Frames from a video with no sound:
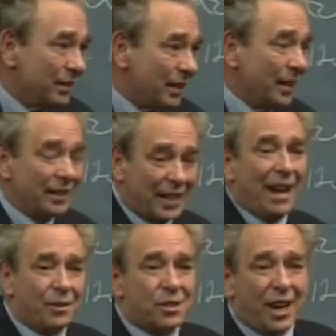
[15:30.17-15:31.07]
the
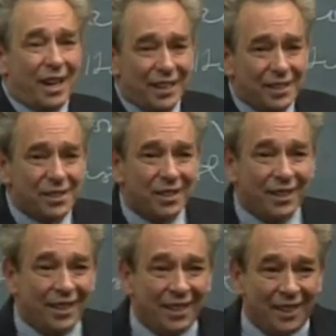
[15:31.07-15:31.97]
downside is,
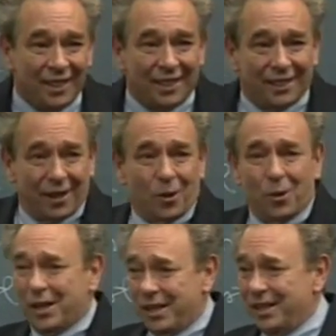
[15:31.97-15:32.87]
though
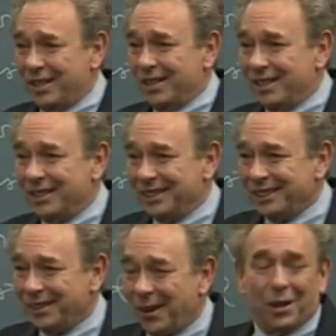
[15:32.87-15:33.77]
he
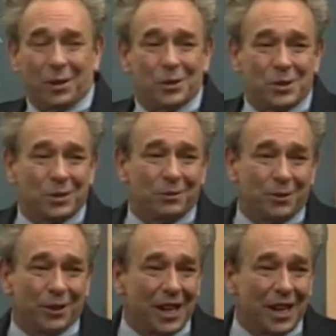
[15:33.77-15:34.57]
argues for the